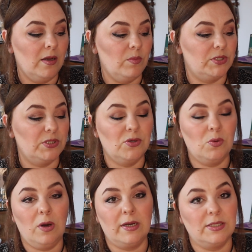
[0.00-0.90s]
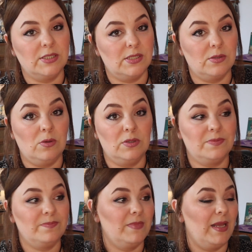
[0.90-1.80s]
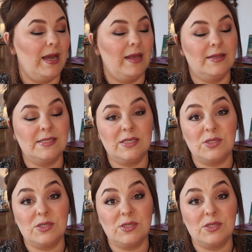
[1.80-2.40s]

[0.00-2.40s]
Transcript: But you know what? I just thought, there's